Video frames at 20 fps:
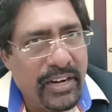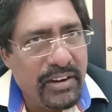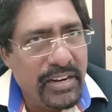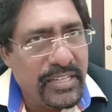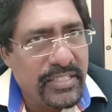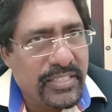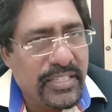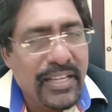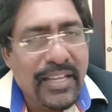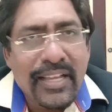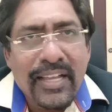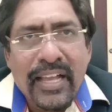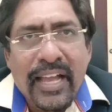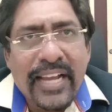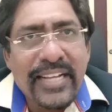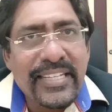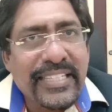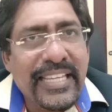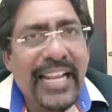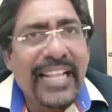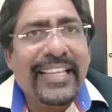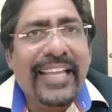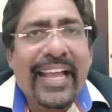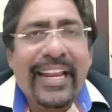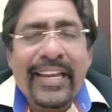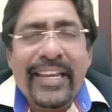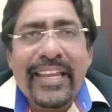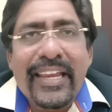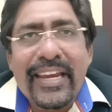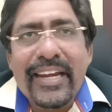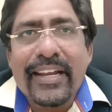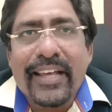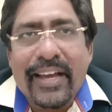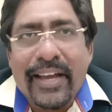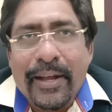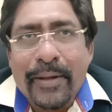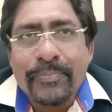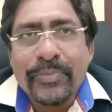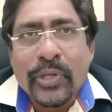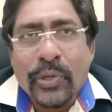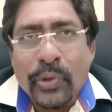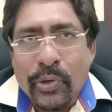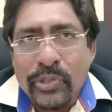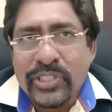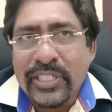runs, still they need a coach.